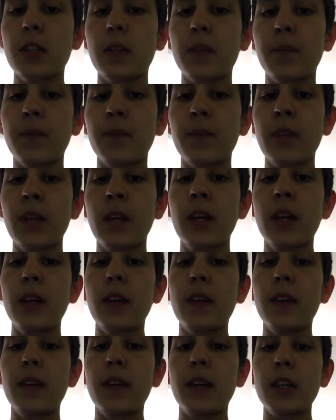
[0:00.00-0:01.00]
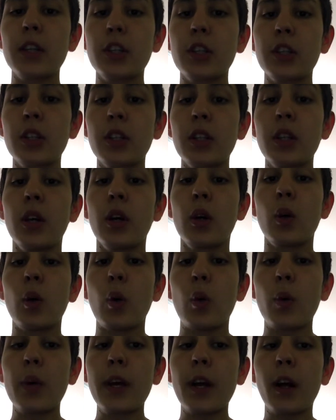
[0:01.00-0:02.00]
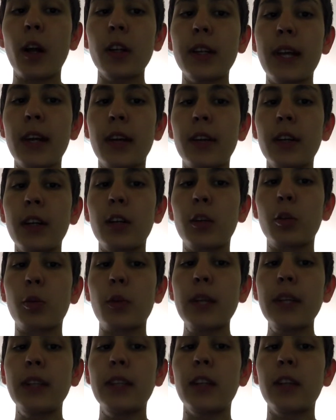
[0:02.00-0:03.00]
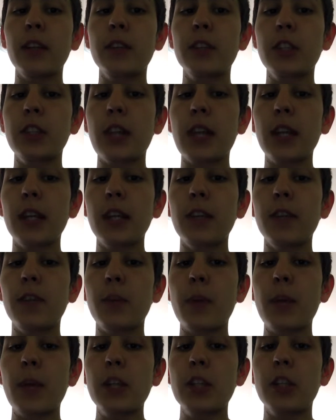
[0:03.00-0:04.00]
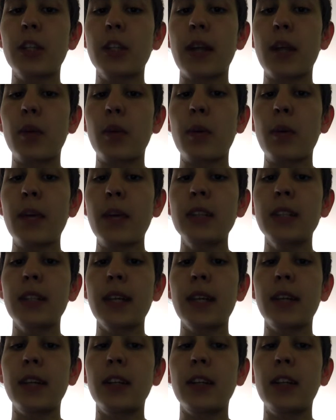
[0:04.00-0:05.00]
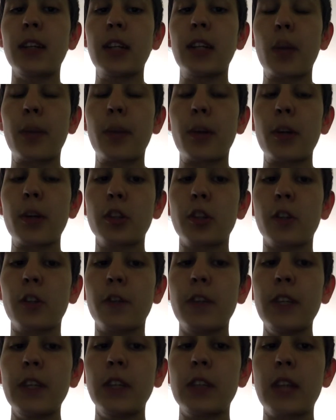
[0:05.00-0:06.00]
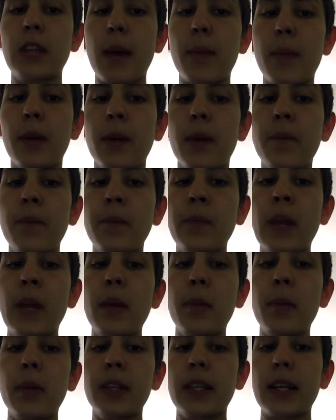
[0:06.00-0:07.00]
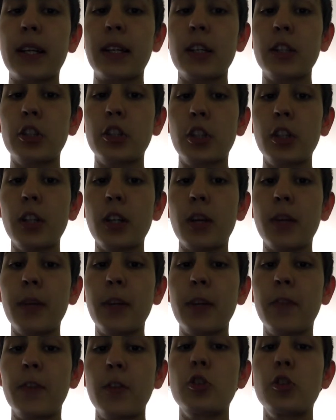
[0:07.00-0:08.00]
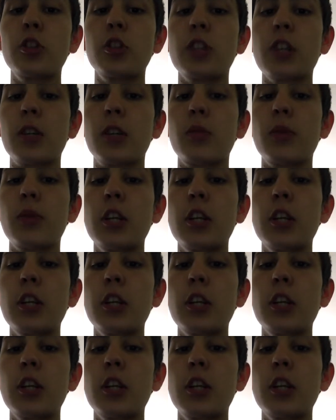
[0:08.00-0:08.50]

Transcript: Thus, we all carry a great deal of genetic information that remains hidden in our personal phenotype, but that can turn up in future generations.